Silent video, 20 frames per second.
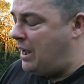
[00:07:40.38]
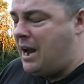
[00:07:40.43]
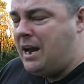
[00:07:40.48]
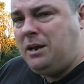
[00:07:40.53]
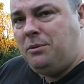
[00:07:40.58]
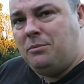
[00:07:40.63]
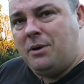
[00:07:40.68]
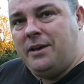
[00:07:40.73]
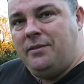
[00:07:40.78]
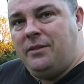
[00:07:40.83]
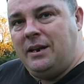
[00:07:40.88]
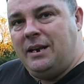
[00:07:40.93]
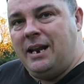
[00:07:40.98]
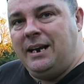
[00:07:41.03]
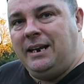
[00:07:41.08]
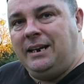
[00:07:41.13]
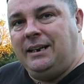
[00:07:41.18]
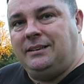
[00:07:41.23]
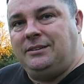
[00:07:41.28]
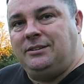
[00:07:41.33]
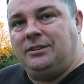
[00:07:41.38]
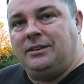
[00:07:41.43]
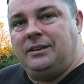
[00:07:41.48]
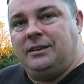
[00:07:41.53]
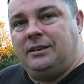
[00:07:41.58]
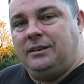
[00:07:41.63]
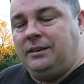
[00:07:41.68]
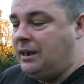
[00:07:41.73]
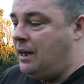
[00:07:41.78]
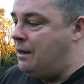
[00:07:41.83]
Anyway, the link to
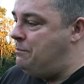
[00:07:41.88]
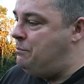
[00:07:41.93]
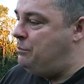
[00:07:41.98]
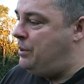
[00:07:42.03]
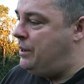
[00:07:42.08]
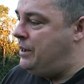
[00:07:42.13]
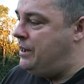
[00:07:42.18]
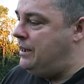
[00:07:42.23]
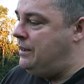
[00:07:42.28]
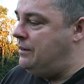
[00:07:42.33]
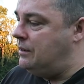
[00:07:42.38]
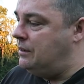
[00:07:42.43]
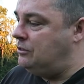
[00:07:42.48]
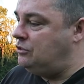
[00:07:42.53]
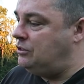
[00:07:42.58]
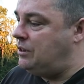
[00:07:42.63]
the company that